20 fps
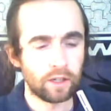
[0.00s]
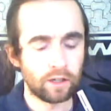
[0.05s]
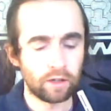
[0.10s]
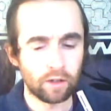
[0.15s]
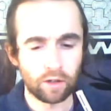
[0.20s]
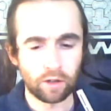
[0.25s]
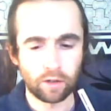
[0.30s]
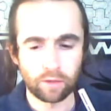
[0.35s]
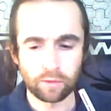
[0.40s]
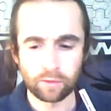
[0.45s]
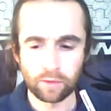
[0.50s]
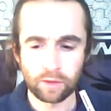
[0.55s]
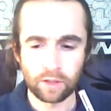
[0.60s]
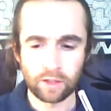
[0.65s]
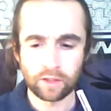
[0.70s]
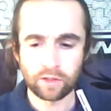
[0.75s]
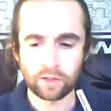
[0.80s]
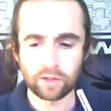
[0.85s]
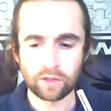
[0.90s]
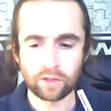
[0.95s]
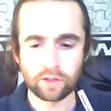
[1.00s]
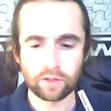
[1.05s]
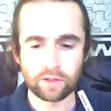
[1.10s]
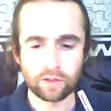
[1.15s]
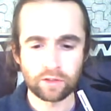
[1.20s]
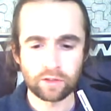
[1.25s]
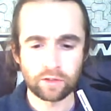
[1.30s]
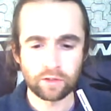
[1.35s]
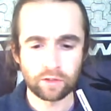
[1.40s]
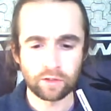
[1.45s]
a lot of
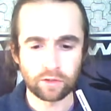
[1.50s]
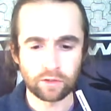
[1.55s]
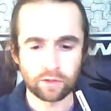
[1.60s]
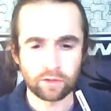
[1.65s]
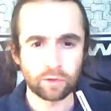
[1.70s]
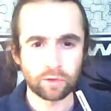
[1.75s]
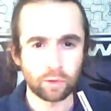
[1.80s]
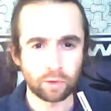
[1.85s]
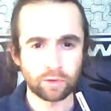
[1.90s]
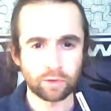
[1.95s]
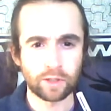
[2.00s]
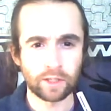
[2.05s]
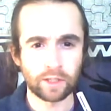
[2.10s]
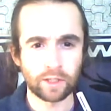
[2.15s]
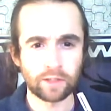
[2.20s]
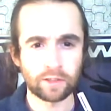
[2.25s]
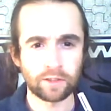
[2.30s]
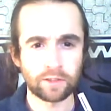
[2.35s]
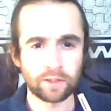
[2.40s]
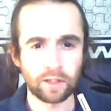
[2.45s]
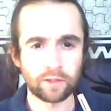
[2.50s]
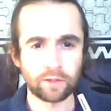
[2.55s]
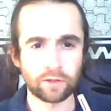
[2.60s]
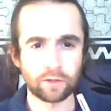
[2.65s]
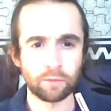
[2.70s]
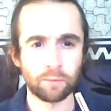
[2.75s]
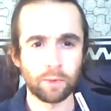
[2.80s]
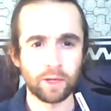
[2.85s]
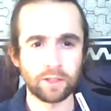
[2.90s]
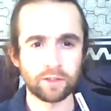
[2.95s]
religions distorting an
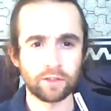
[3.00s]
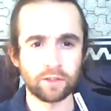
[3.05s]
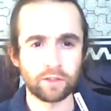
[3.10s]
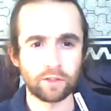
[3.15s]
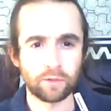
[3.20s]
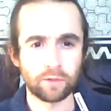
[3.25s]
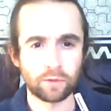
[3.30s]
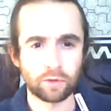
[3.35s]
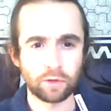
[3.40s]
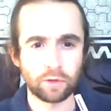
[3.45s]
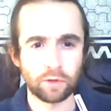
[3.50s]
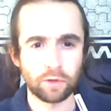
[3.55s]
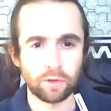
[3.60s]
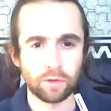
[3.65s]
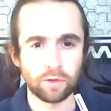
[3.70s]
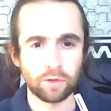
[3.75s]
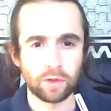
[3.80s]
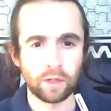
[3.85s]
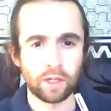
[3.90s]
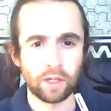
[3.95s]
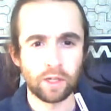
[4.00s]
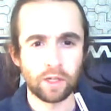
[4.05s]
essential message of truth,